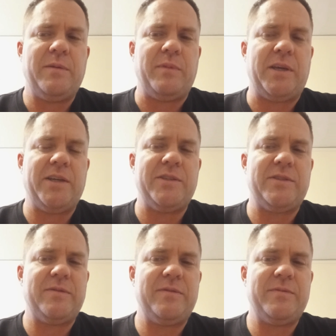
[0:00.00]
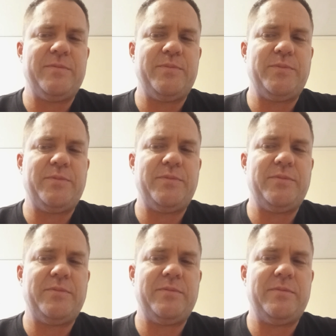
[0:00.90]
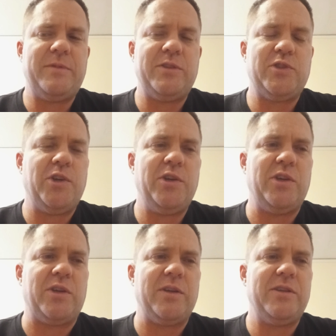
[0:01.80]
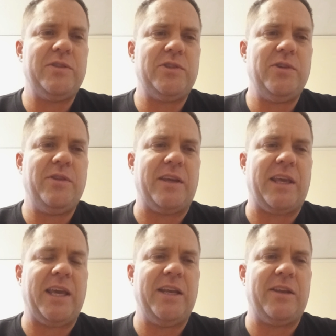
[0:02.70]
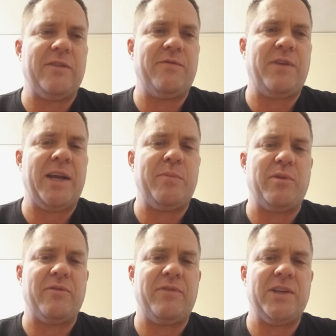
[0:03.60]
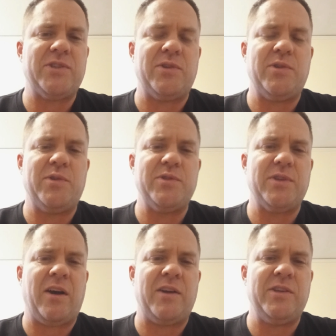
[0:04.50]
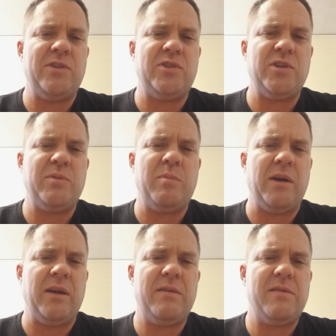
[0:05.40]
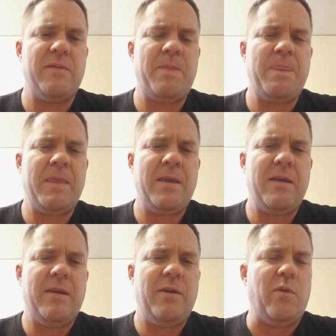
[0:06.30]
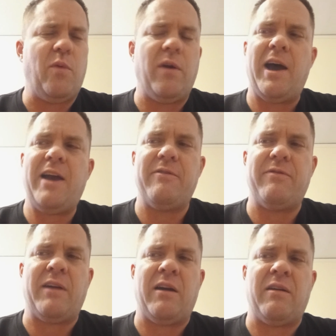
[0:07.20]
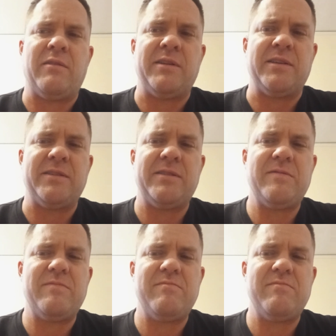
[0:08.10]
Because sure you sure the kid could find professionals on YouTube, but what I have found is